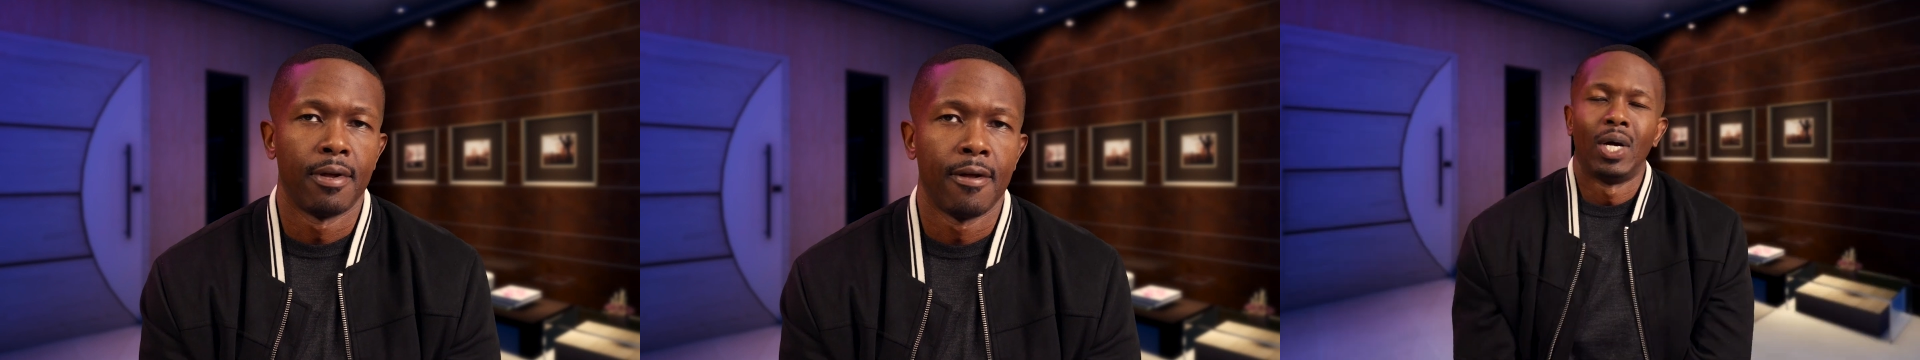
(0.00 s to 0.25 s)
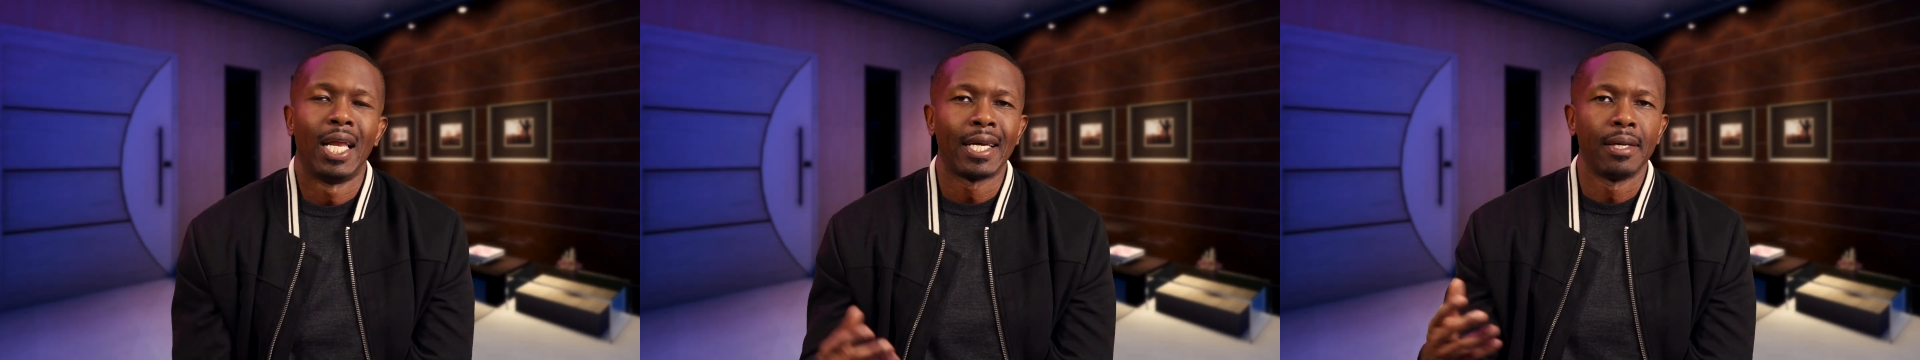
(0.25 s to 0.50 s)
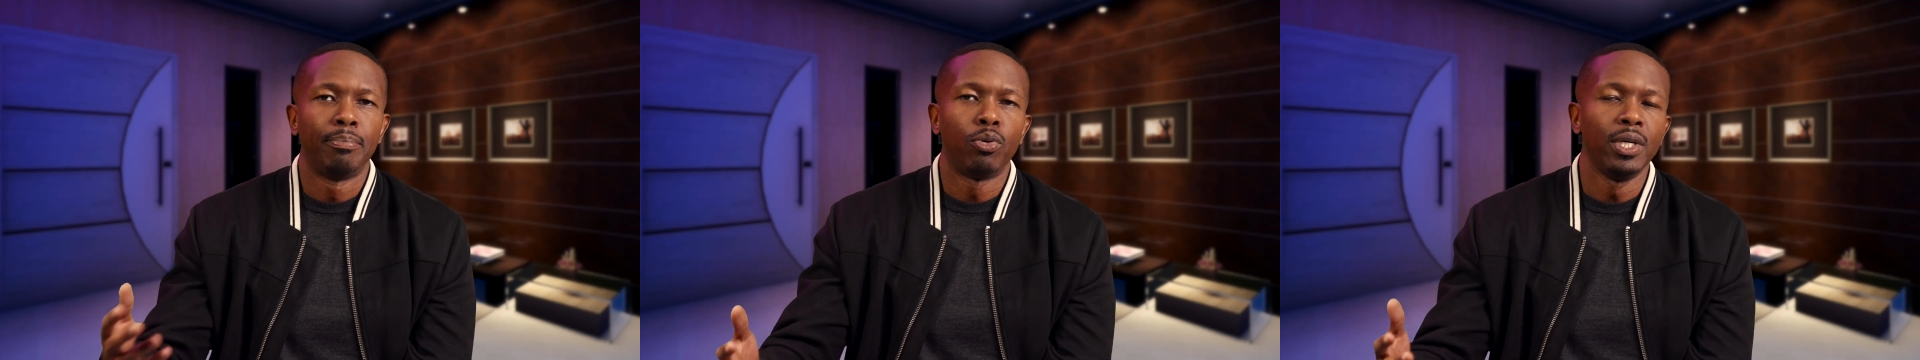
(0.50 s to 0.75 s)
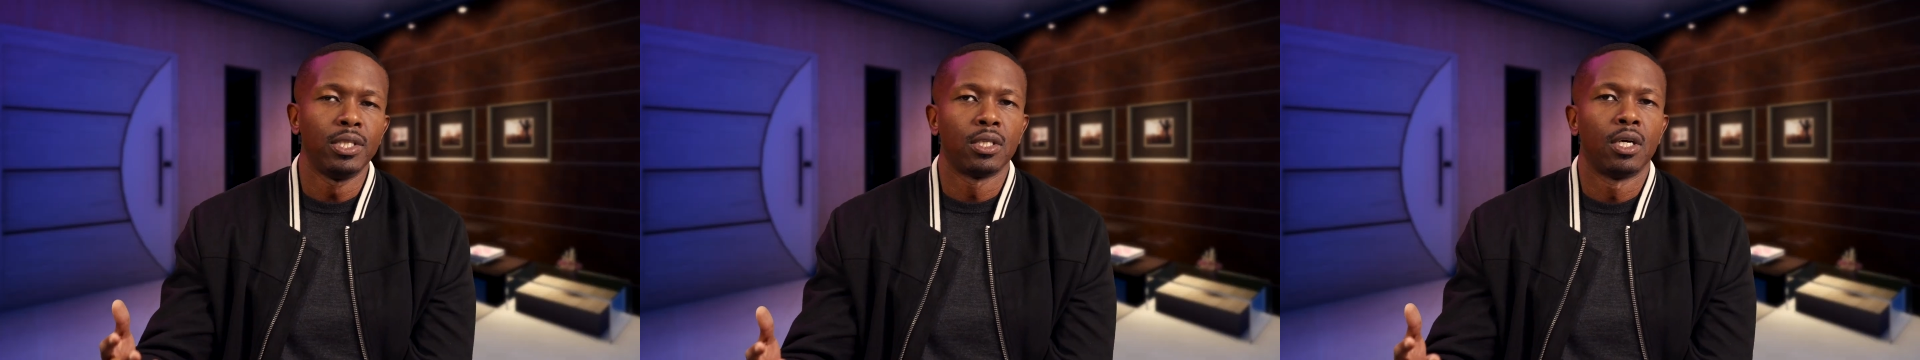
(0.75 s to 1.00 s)
While I can
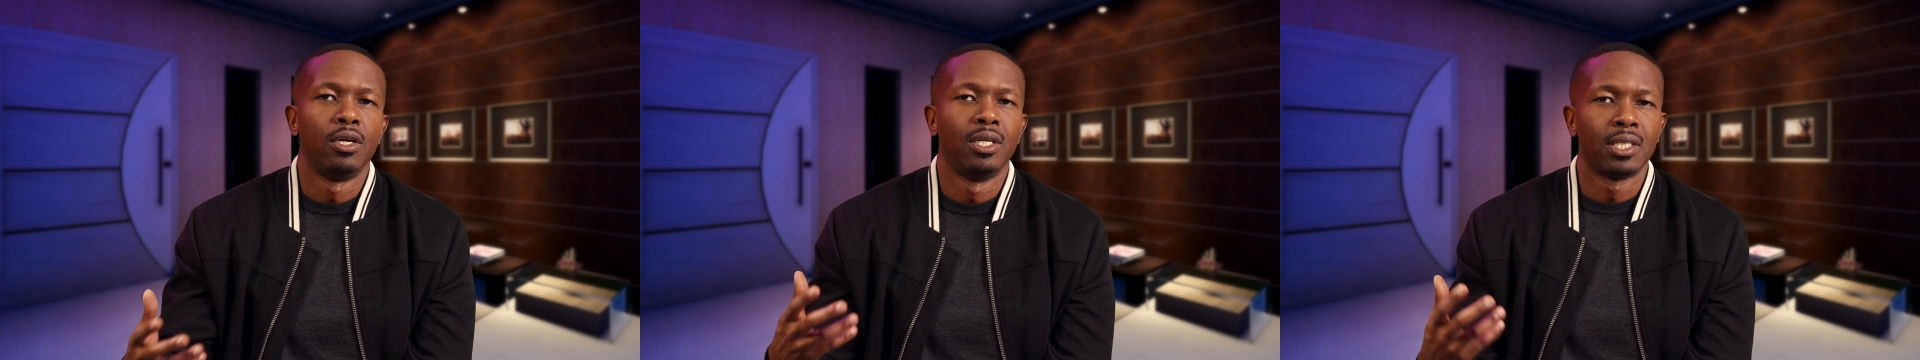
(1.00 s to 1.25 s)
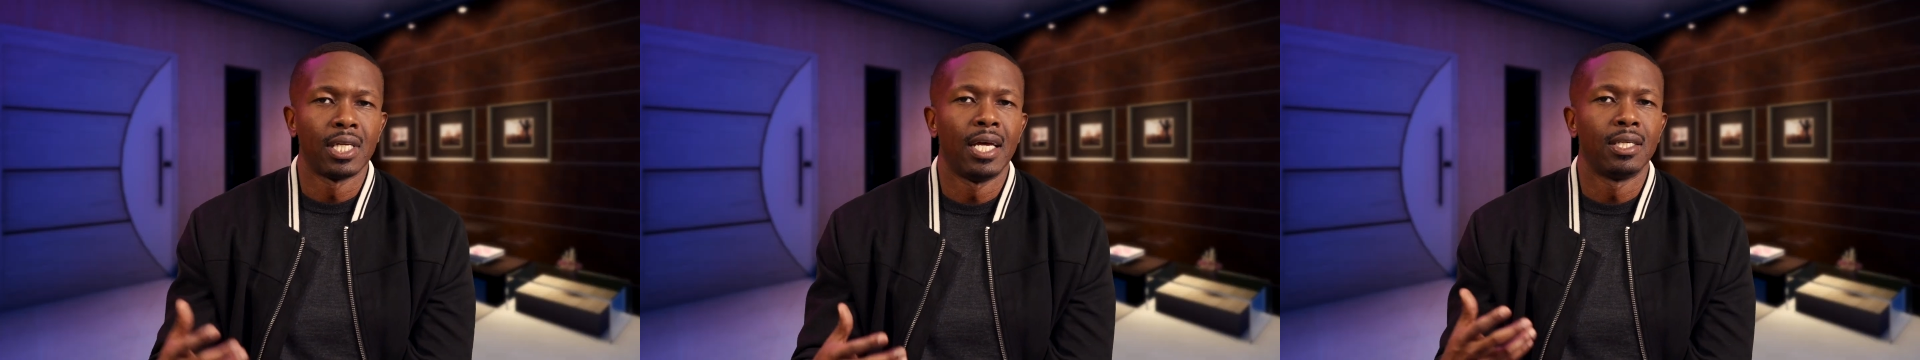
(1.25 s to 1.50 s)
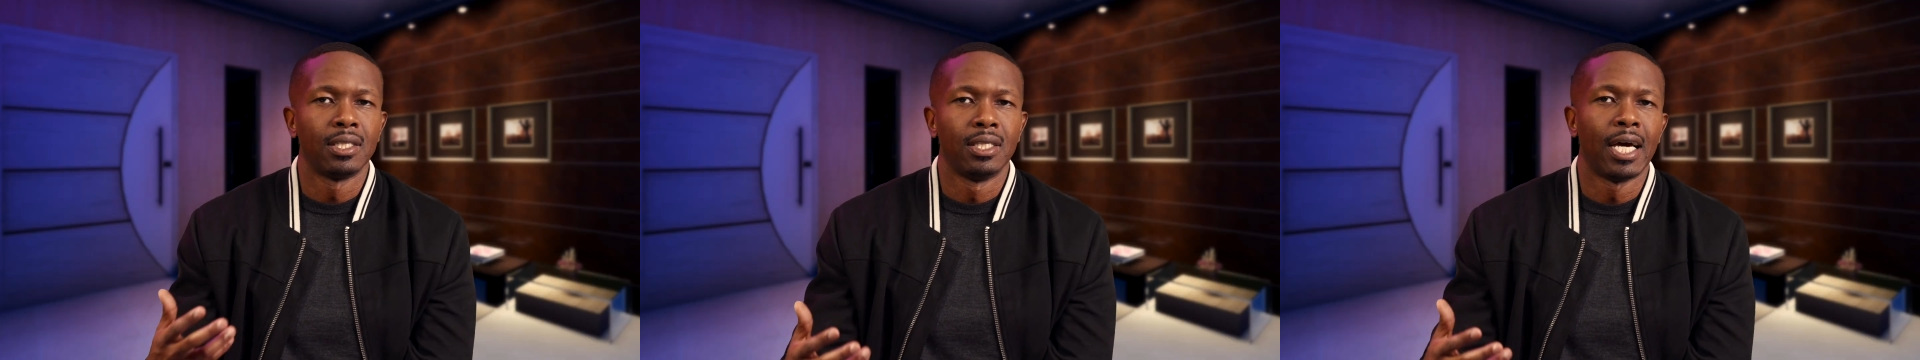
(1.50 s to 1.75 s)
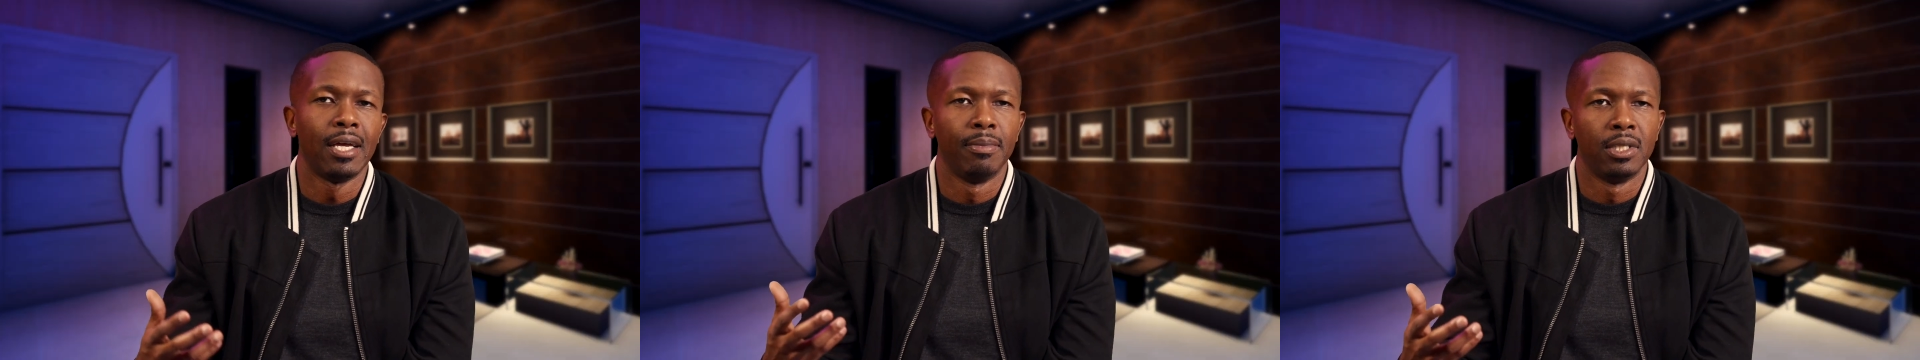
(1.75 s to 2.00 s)
point to her, the saddest
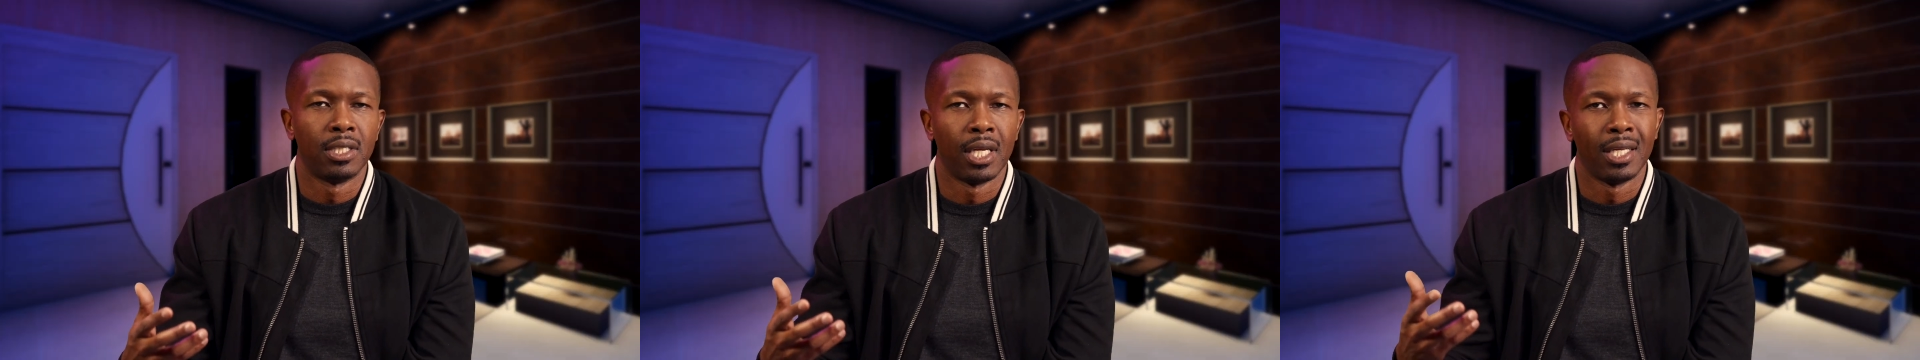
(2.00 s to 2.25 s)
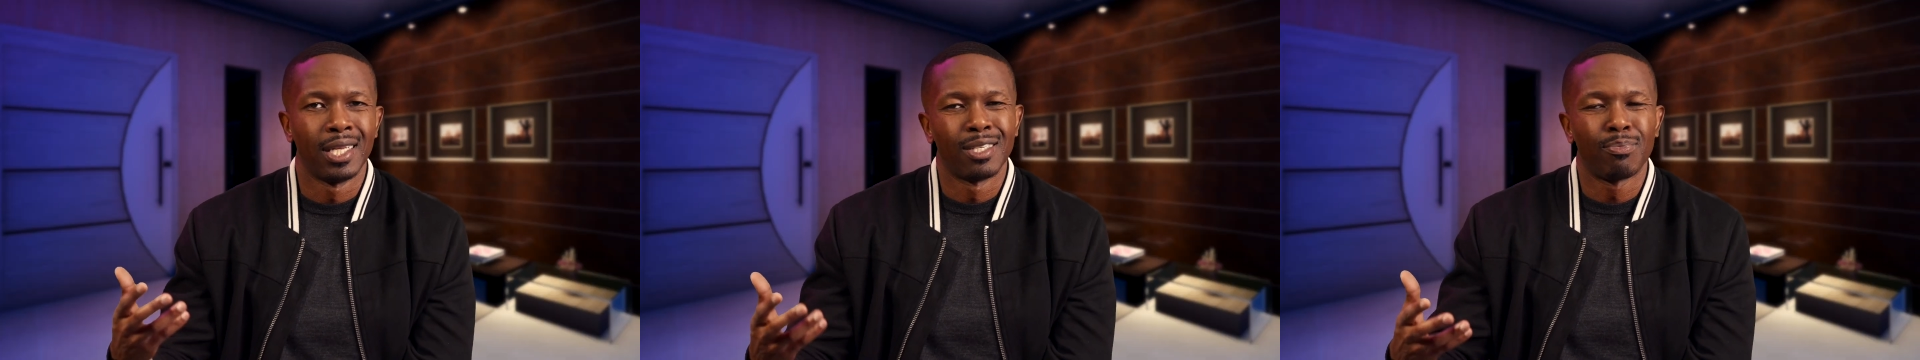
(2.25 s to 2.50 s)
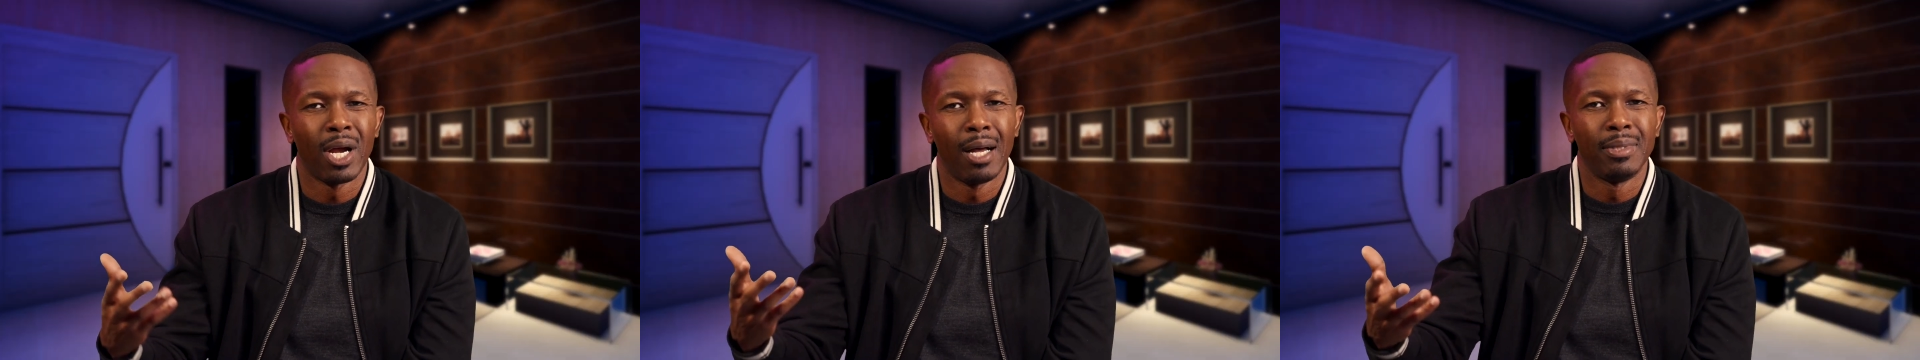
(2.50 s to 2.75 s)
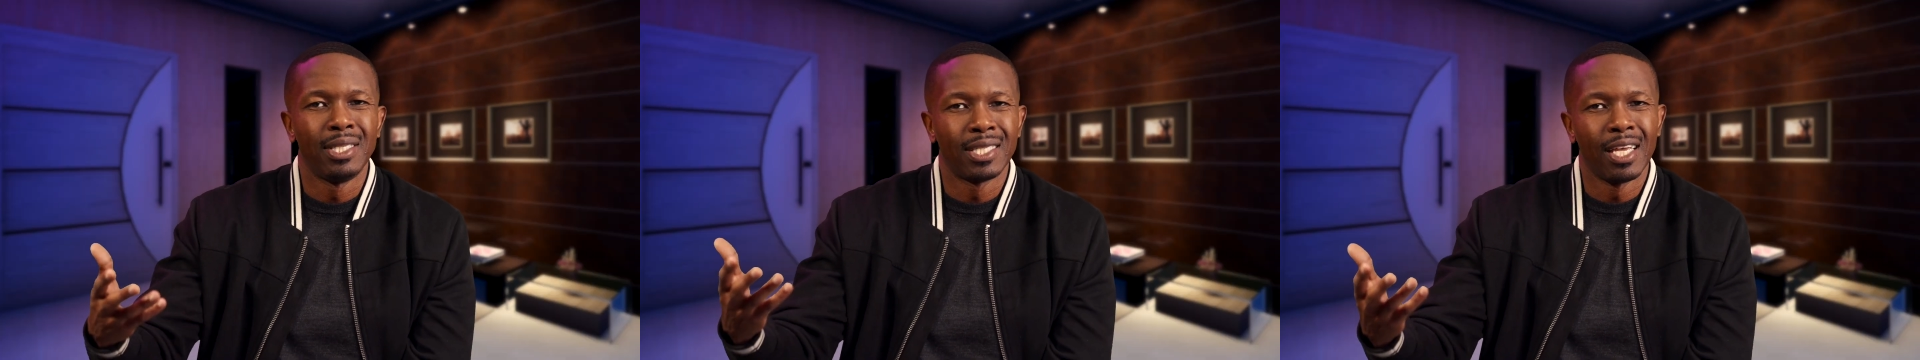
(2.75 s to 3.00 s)
indictment is that that's
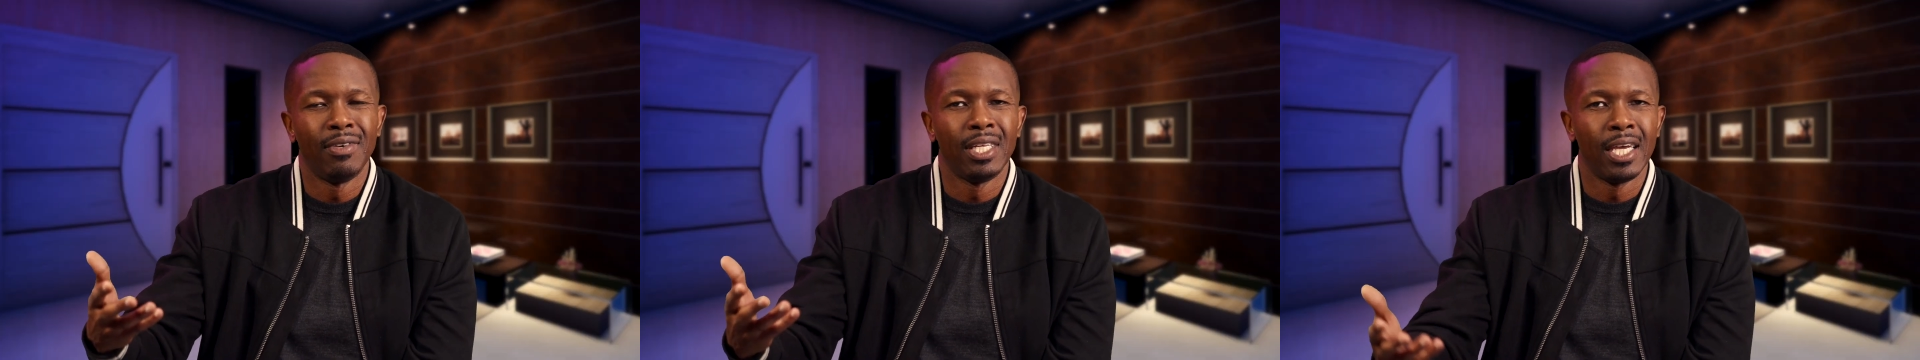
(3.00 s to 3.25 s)
probably 70,